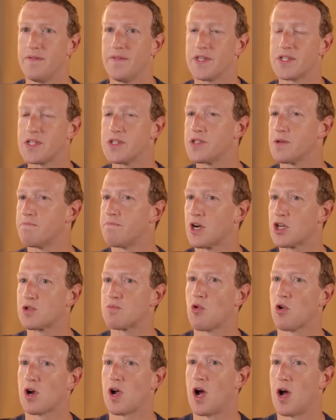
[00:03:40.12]
And this is a
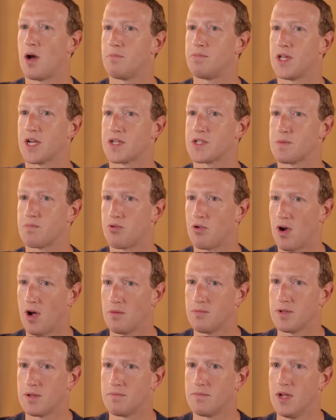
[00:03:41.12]
much more complex
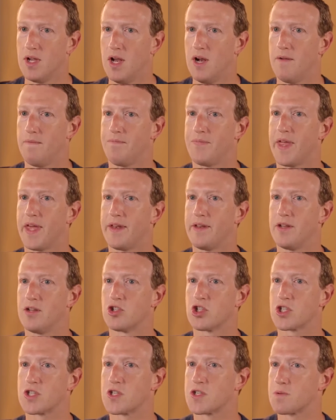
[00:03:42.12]
problem than
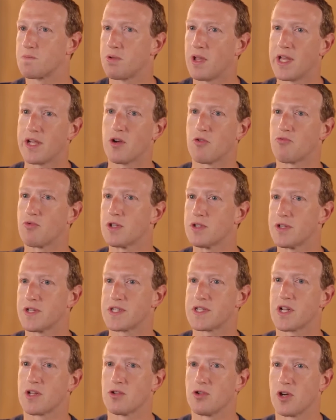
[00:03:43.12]
just displaying a
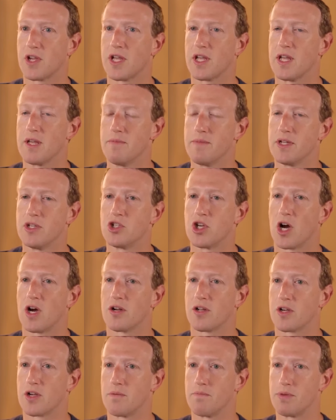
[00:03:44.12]
realistic looking image
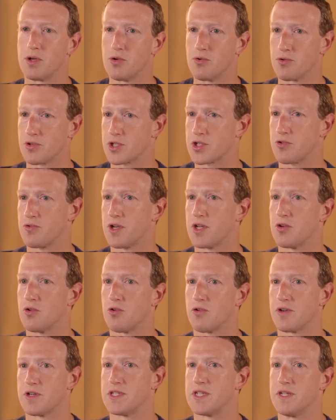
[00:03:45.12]
on a computer screen
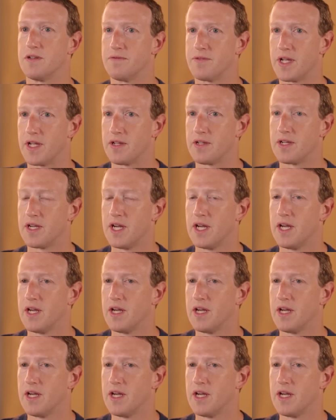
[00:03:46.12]
or a TV.